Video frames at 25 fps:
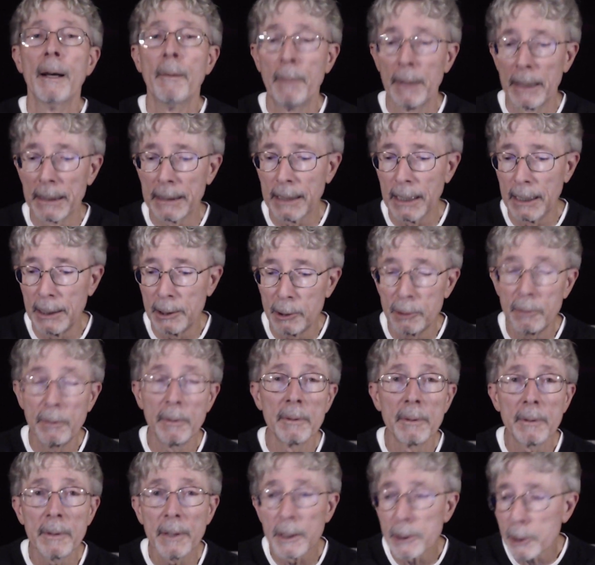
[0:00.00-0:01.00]
But
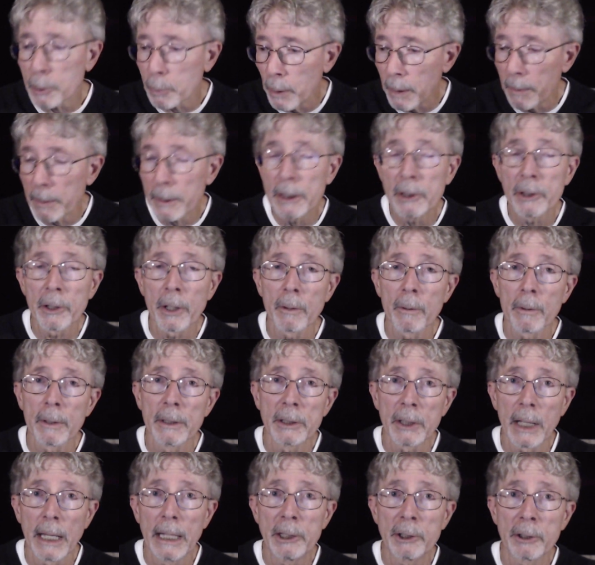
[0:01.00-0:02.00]
a sweeping
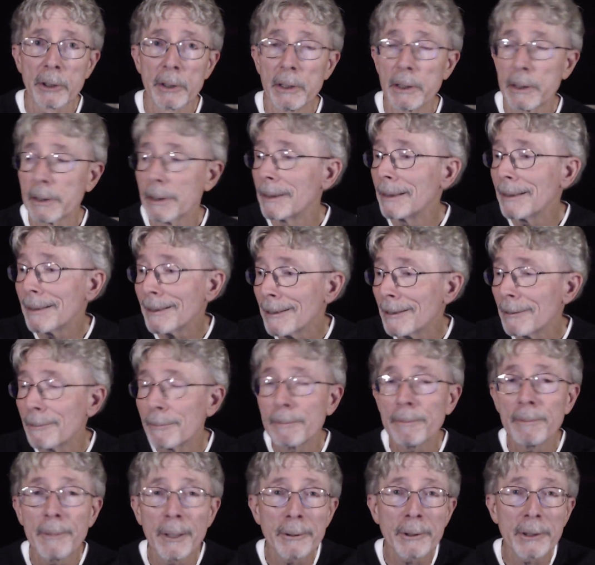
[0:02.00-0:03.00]
generalization is,
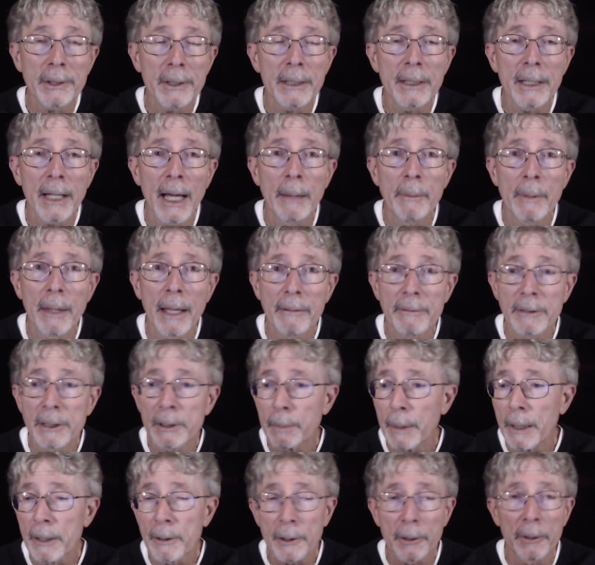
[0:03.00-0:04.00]
most of the time they haven't
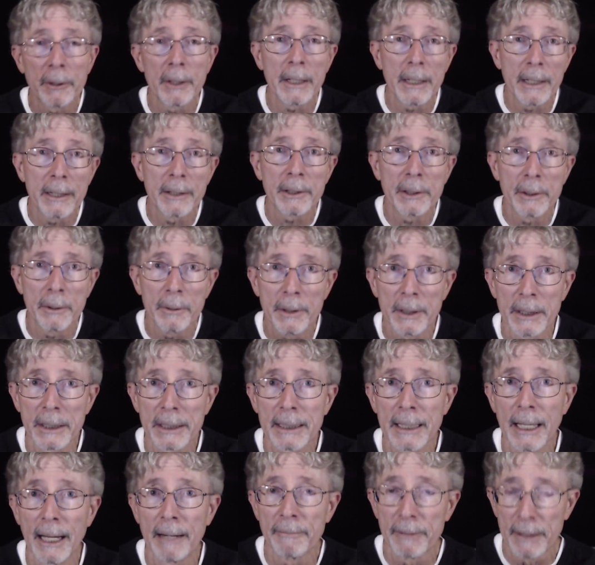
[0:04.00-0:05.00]
spent 30 years doing
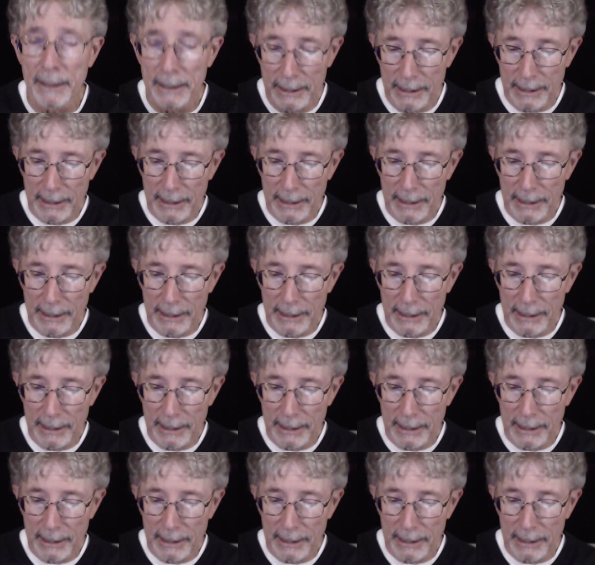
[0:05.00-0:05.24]
this stuff.